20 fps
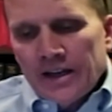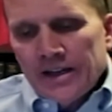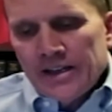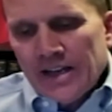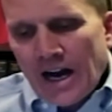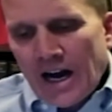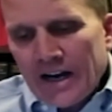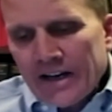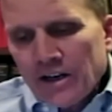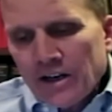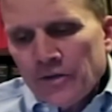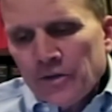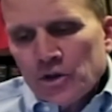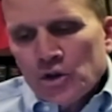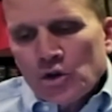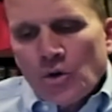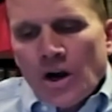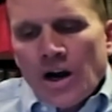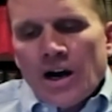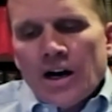Dying on the
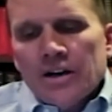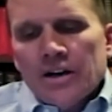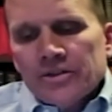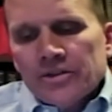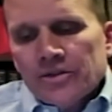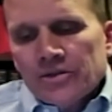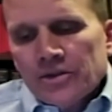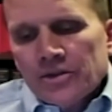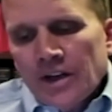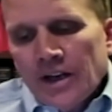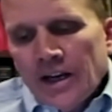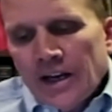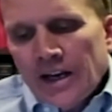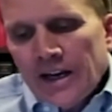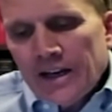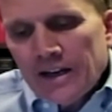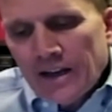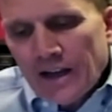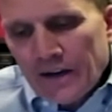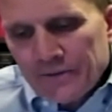cross,
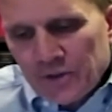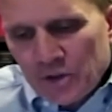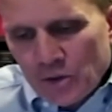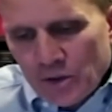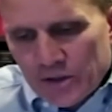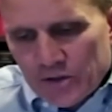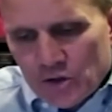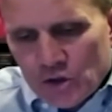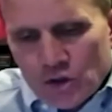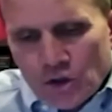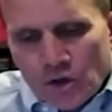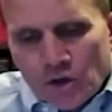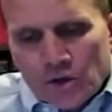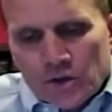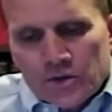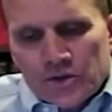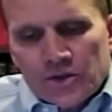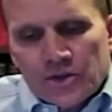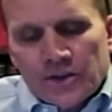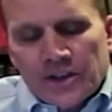he left to his church